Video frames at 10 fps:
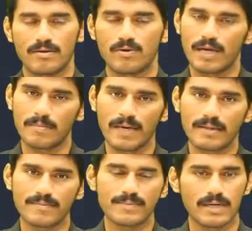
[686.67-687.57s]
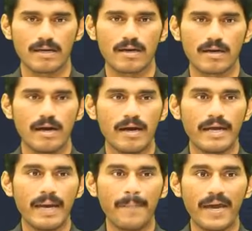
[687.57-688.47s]
You can make them singular.
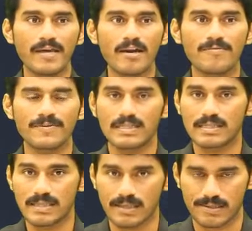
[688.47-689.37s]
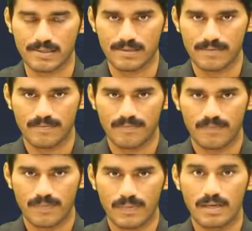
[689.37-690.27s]
A pair of scissors
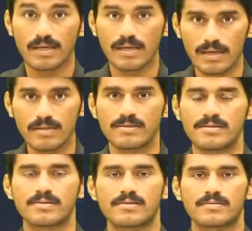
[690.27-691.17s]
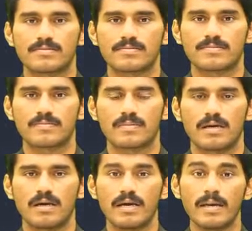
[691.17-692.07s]
is.
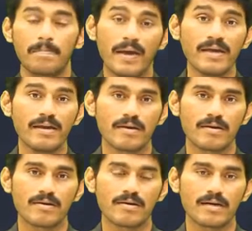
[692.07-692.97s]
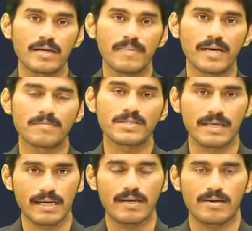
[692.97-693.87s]
A pair, it becomes
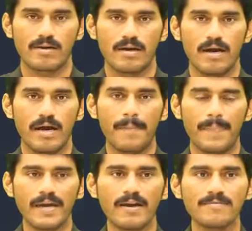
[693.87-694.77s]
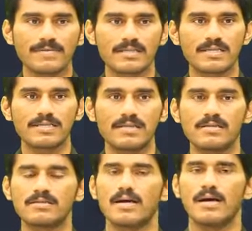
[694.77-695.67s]
singular. A pair of scissors
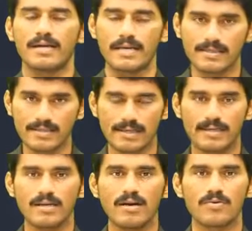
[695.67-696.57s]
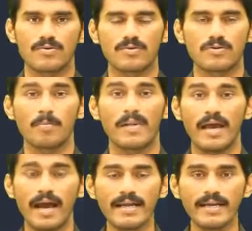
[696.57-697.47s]
is necessary now. So by
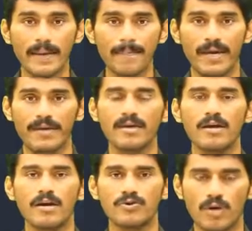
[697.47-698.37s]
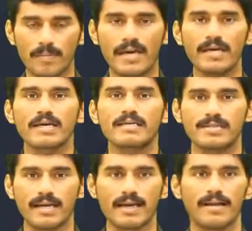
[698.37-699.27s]
adding a pair, you are making it
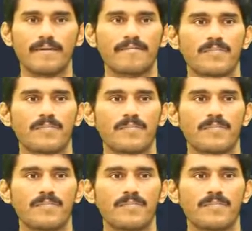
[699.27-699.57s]
singular.